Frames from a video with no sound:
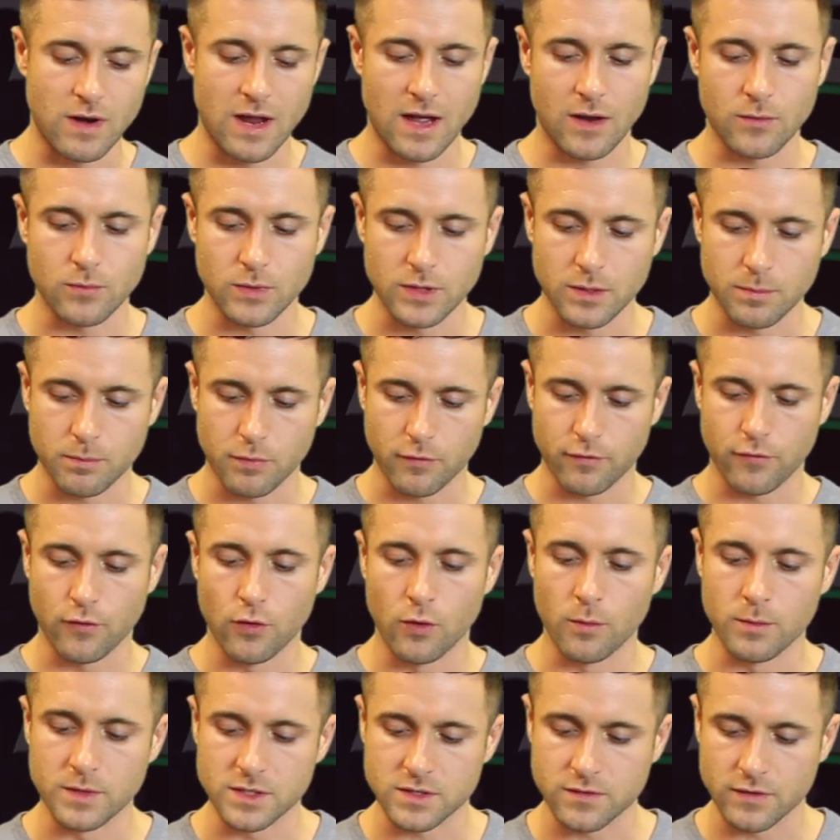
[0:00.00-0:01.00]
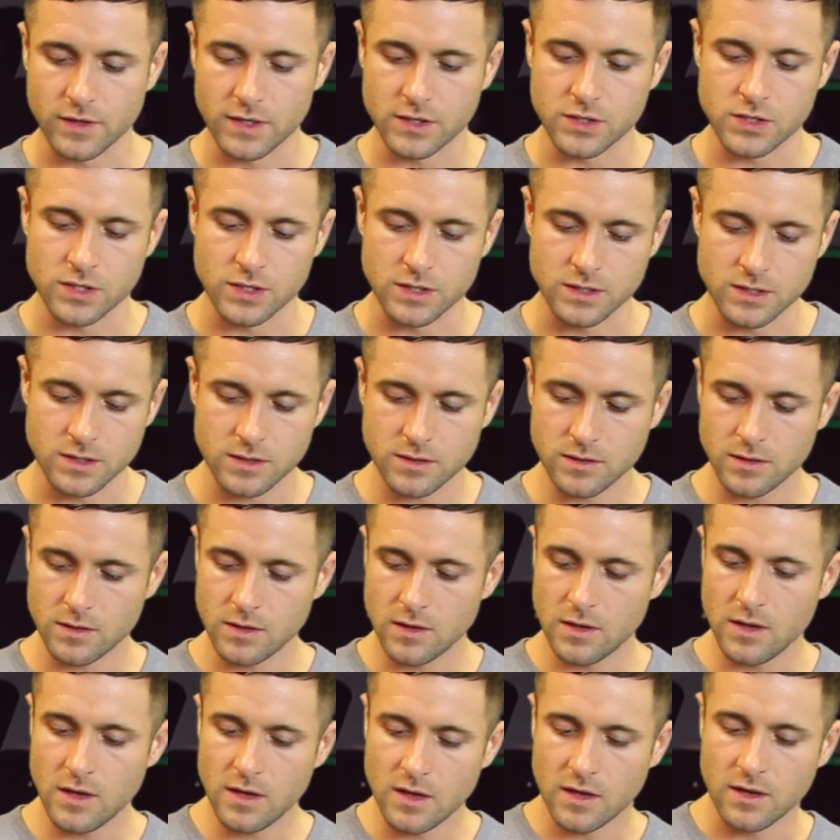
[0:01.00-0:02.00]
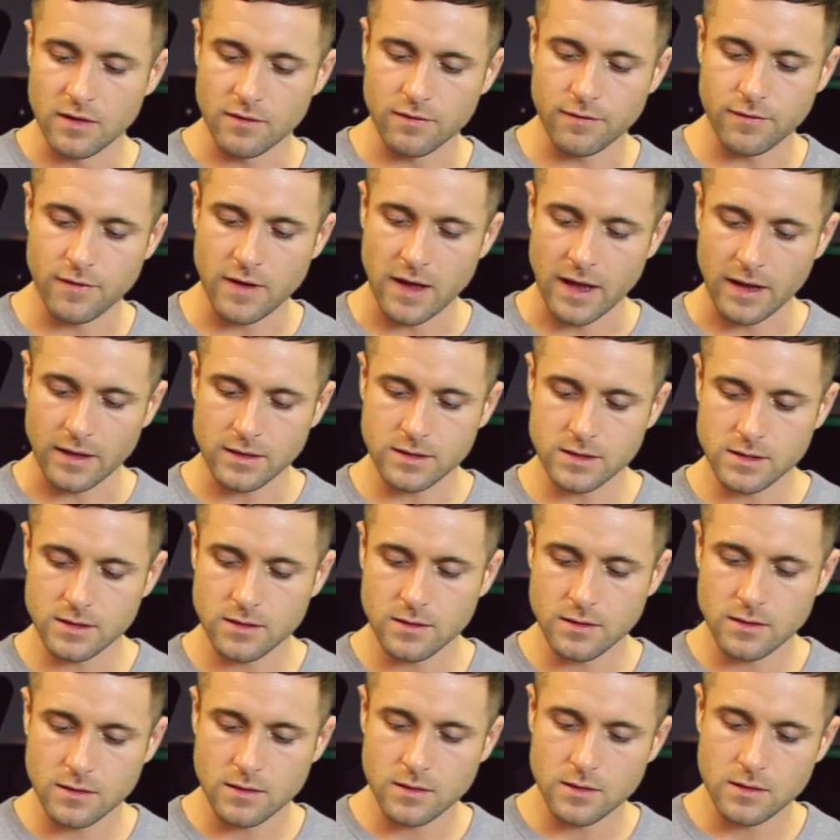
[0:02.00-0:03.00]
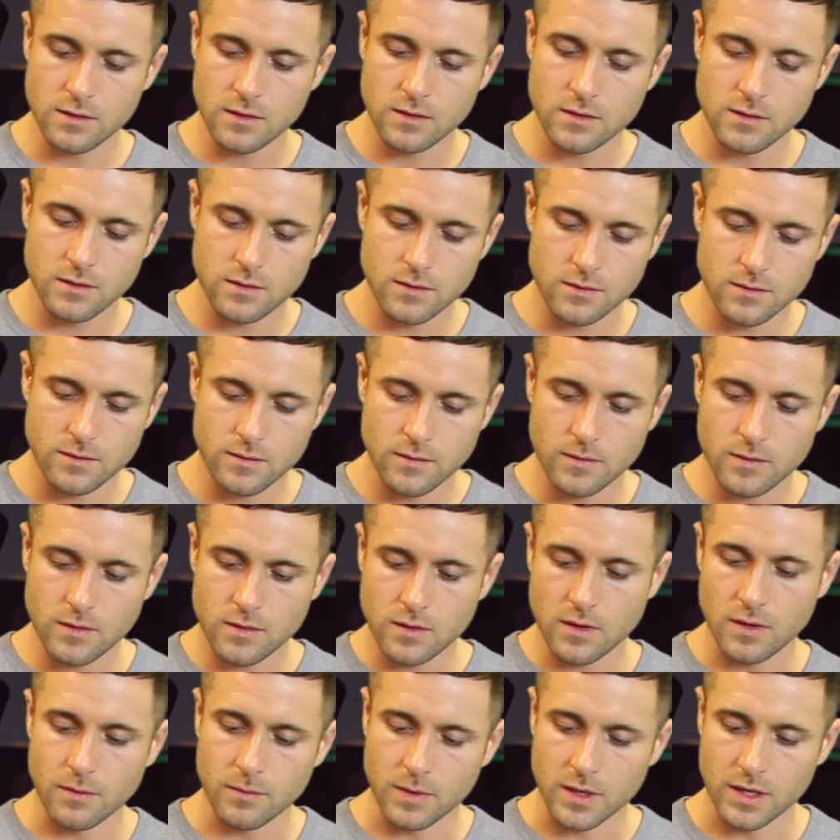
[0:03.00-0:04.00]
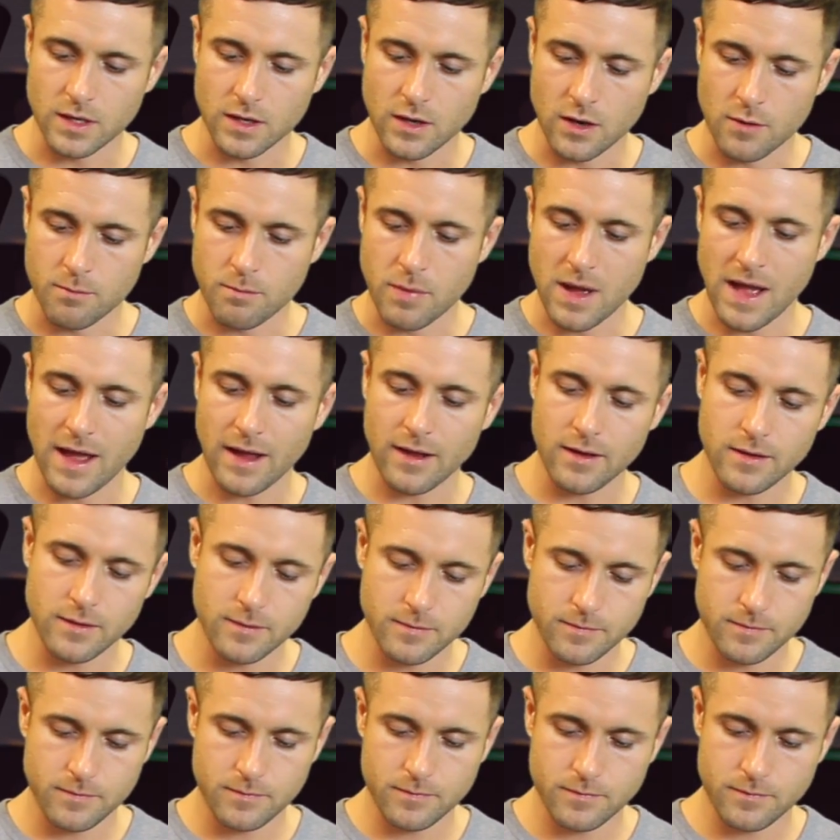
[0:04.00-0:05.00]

around with the performance features. In fact, I'm going to go back